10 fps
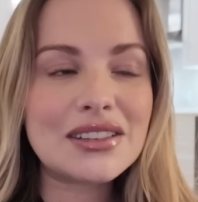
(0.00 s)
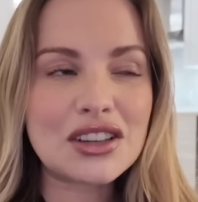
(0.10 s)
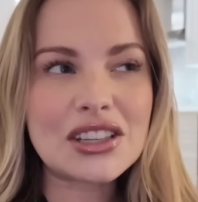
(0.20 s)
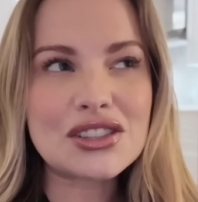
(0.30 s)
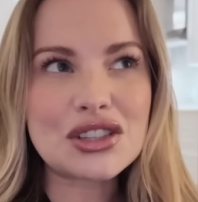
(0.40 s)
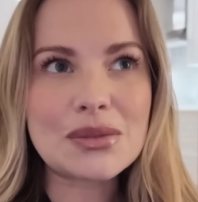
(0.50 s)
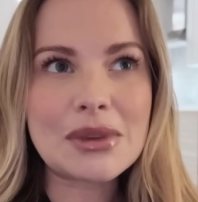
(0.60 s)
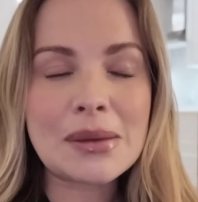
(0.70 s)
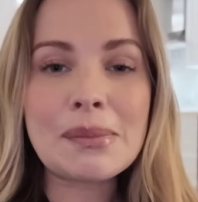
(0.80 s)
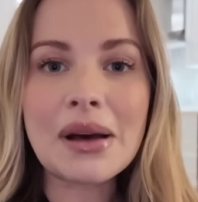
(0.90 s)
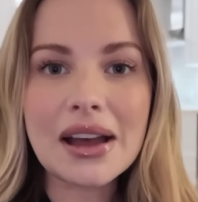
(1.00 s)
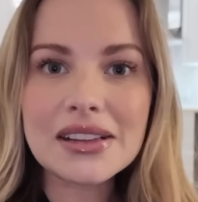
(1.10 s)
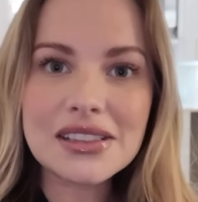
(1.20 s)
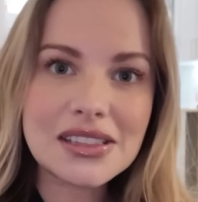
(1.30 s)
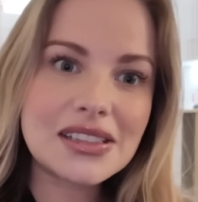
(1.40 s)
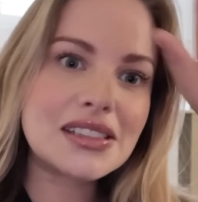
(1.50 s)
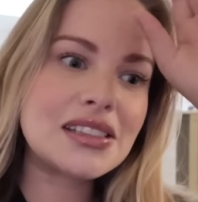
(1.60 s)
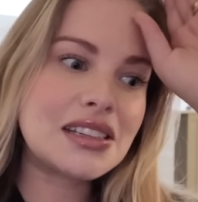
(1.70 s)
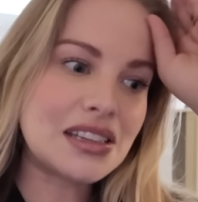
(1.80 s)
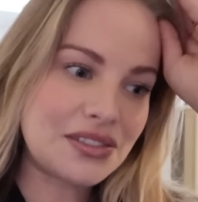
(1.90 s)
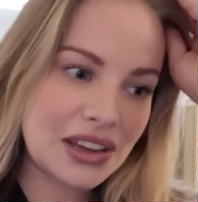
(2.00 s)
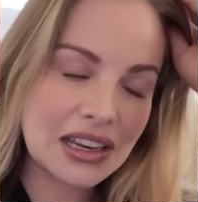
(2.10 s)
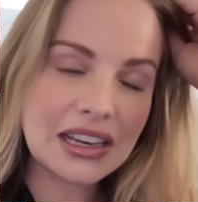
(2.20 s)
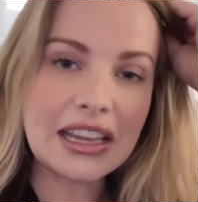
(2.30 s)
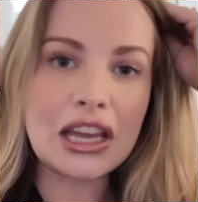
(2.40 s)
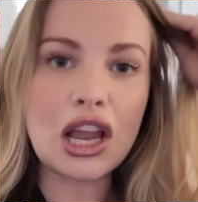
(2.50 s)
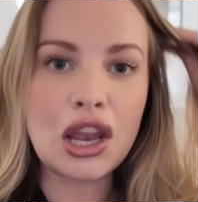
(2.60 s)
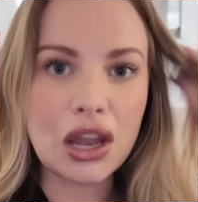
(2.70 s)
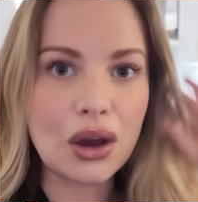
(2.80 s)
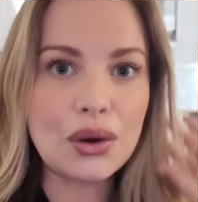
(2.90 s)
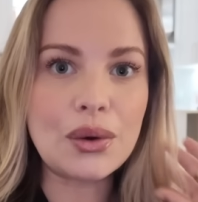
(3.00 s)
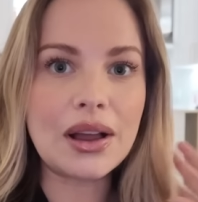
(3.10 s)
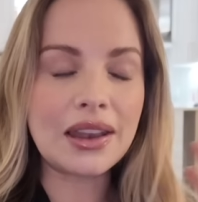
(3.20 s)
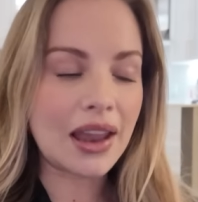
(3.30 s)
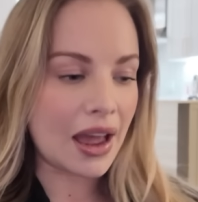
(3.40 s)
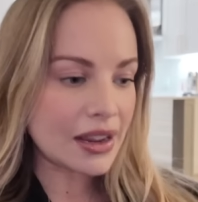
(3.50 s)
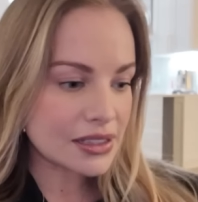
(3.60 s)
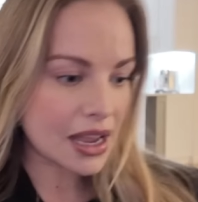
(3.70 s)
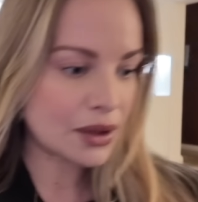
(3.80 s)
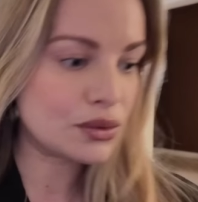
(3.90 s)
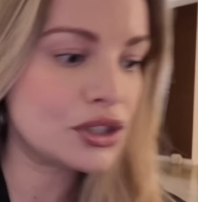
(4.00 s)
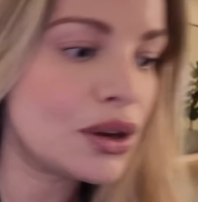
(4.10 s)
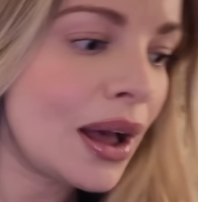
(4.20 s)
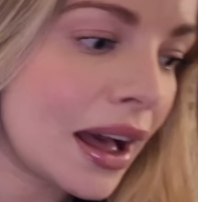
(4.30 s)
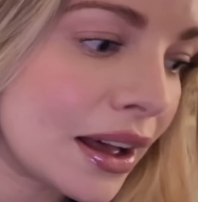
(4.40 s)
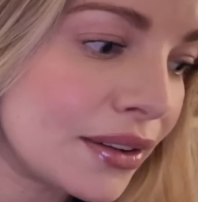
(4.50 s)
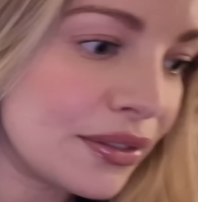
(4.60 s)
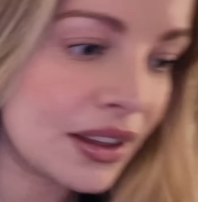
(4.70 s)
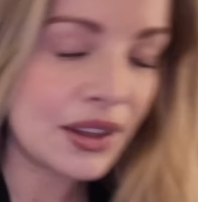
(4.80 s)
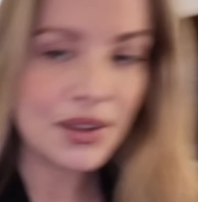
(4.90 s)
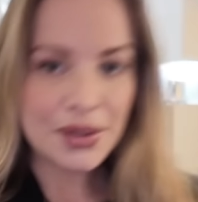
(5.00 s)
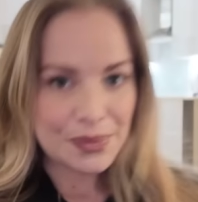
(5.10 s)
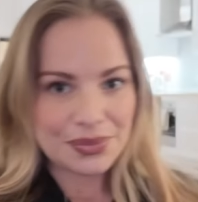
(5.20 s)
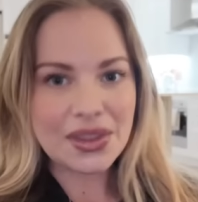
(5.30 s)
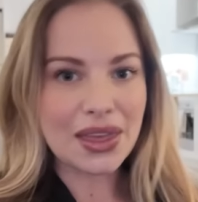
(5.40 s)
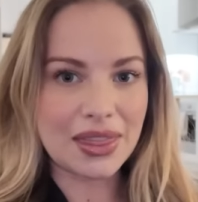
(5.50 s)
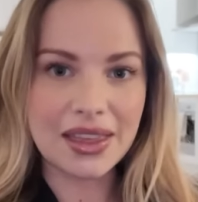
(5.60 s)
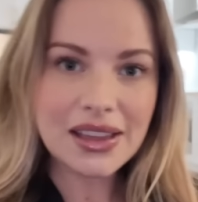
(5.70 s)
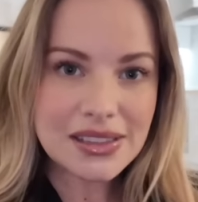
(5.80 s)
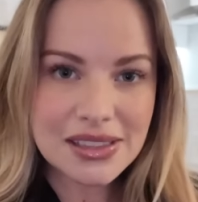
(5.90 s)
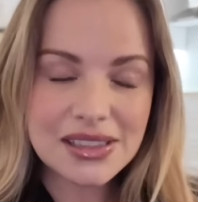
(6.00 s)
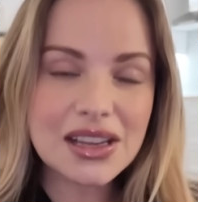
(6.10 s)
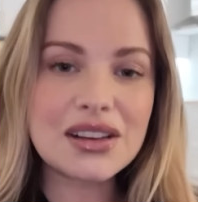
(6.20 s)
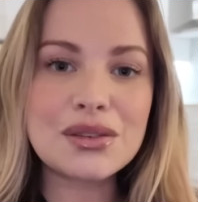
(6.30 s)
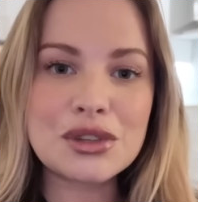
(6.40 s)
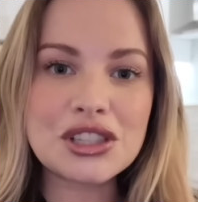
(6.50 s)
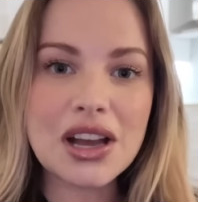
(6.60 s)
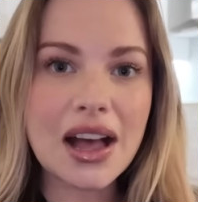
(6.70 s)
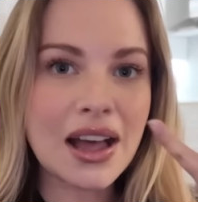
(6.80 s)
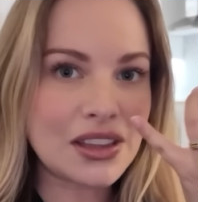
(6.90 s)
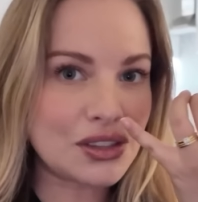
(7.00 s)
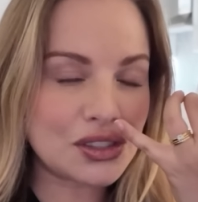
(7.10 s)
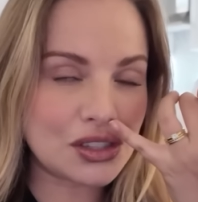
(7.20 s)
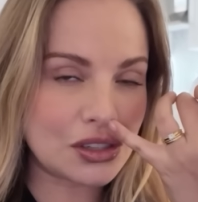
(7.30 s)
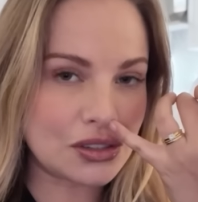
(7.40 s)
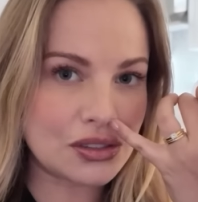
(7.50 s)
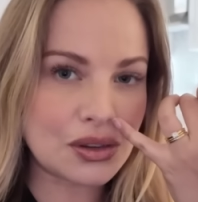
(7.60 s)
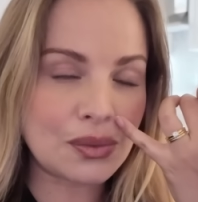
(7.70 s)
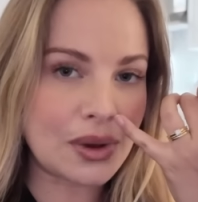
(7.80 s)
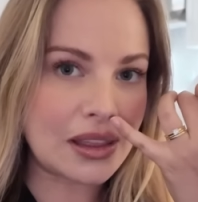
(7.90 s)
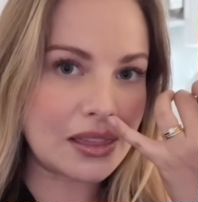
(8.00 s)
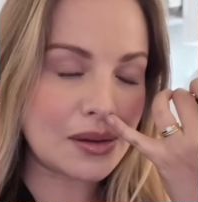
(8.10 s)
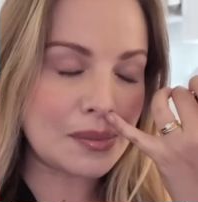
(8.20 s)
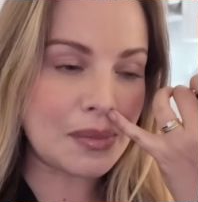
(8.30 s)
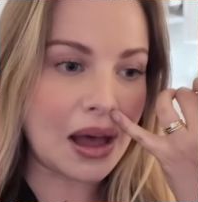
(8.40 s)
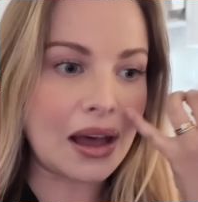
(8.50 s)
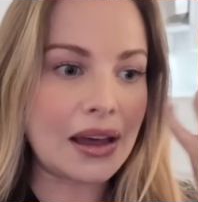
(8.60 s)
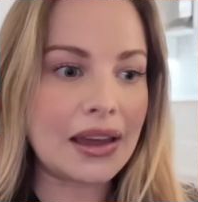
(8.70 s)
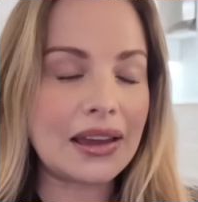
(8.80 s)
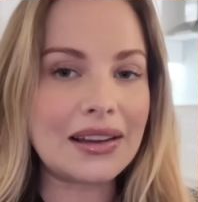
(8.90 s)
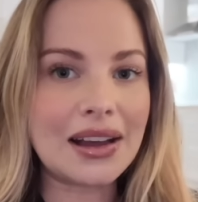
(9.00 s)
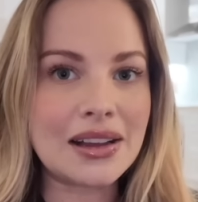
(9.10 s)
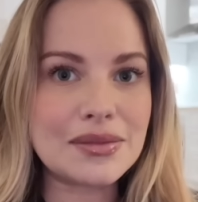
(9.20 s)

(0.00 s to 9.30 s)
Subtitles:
not extremely, but significantly low light. I also have this, which I used to use with my